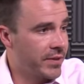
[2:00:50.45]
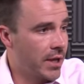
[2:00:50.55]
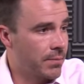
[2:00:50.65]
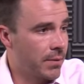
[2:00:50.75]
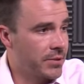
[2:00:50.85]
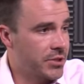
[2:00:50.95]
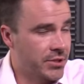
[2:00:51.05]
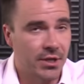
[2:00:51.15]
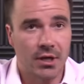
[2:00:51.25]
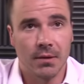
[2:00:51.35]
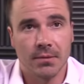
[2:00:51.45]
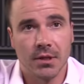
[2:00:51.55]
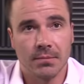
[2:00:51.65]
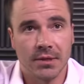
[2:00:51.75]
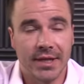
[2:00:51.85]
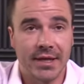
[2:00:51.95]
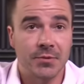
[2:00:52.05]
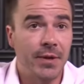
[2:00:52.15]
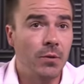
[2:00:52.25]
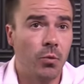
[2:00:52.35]
the upcoming Chess.com Club League? It's
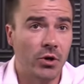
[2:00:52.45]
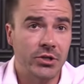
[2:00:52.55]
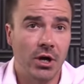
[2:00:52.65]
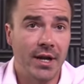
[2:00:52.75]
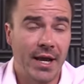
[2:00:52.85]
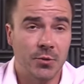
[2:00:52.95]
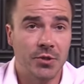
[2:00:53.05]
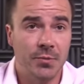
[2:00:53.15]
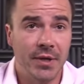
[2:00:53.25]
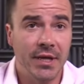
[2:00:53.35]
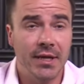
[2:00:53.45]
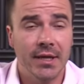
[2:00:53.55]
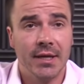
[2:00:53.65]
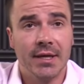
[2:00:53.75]
being worked on as we speak.